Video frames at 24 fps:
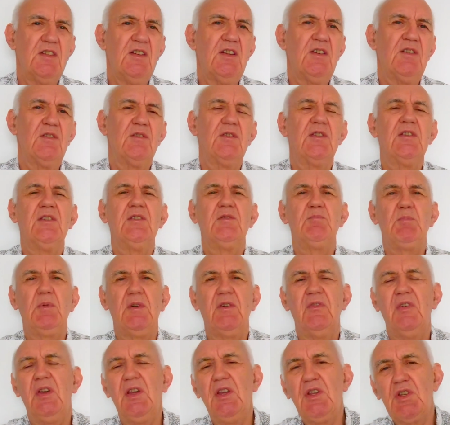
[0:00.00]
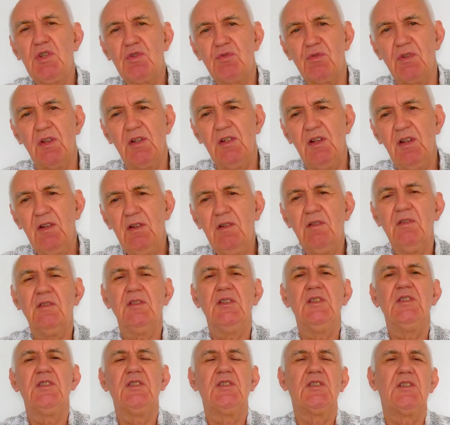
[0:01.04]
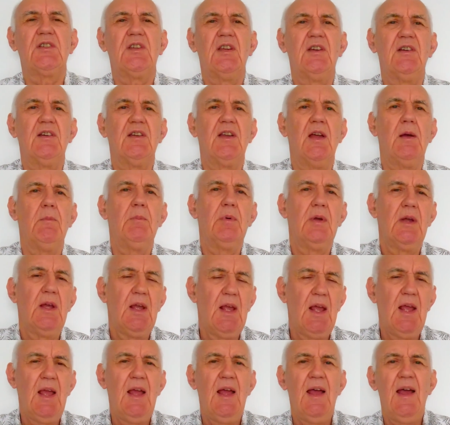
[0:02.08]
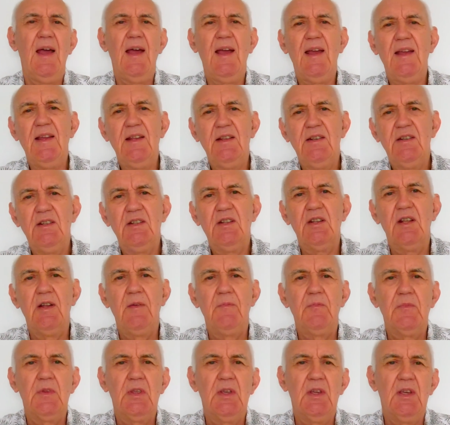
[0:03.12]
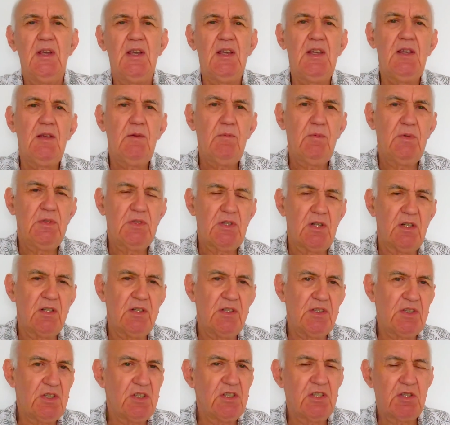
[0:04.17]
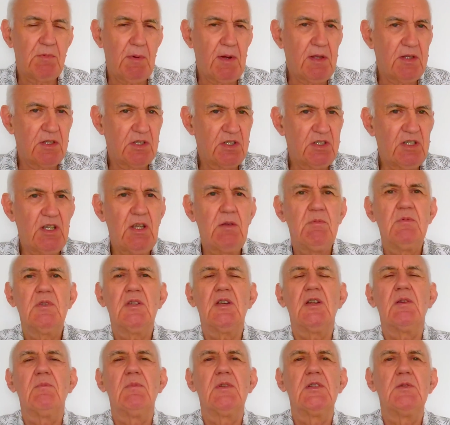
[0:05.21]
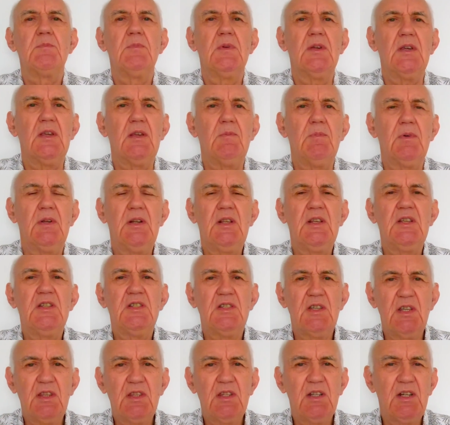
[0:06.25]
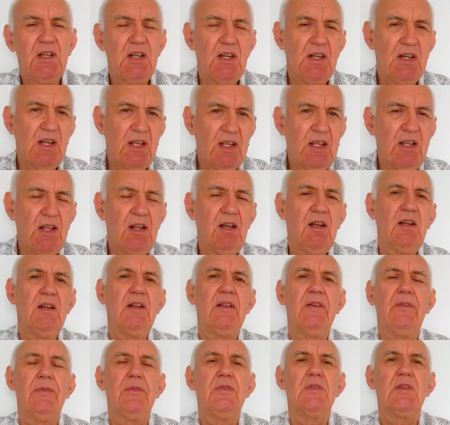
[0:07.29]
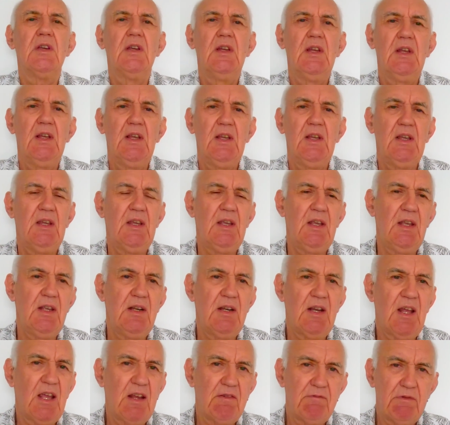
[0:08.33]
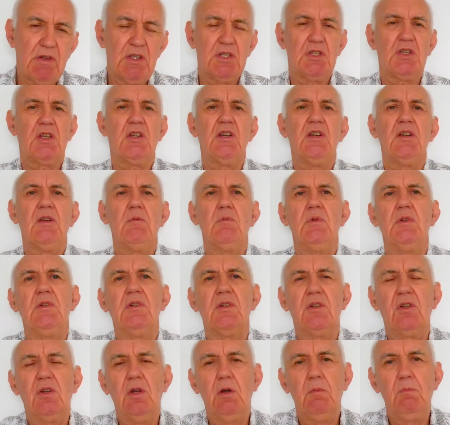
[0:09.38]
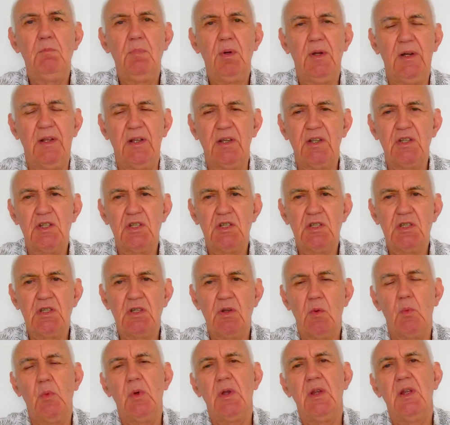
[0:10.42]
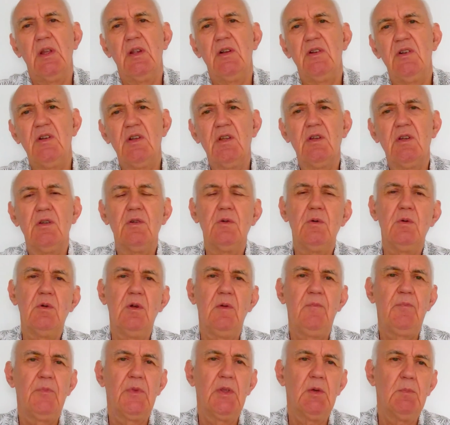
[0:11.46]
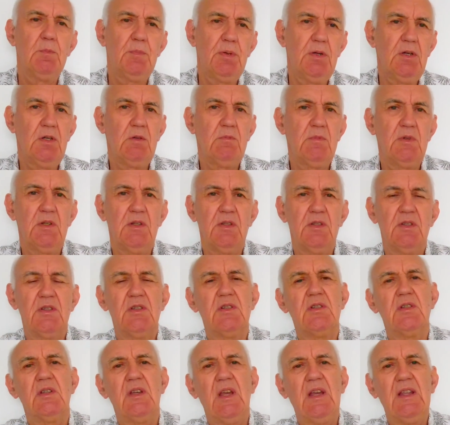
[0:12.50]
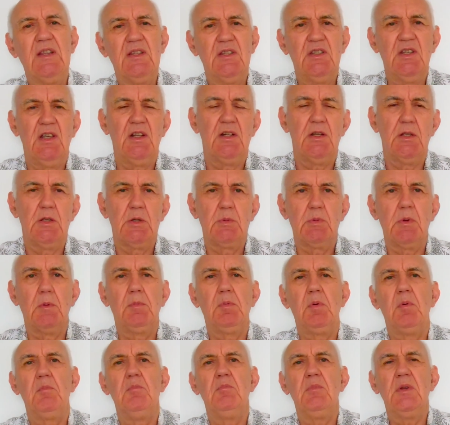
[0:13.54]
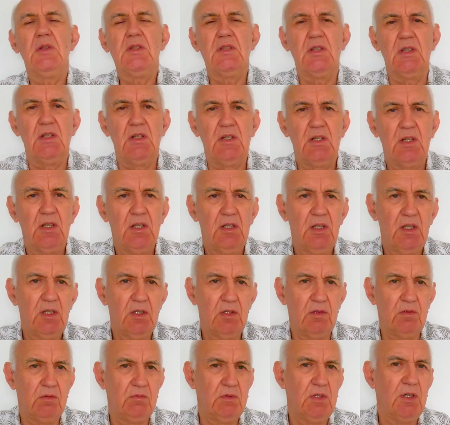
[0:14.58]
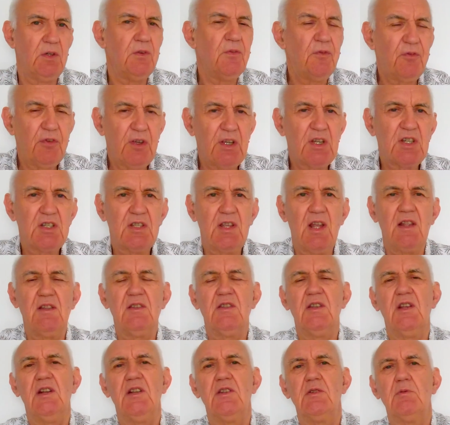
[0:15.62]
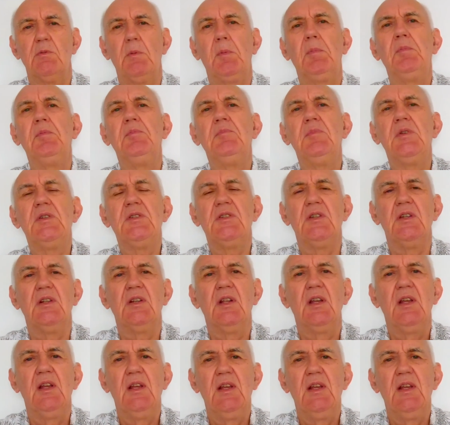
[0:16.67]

to know a bit of history. And I looked this guy up, and he was licensed about the same time as me, but he said that he now lived in a retirement complex where no permanent antennas were permitted, or no fixed antennas were permitted.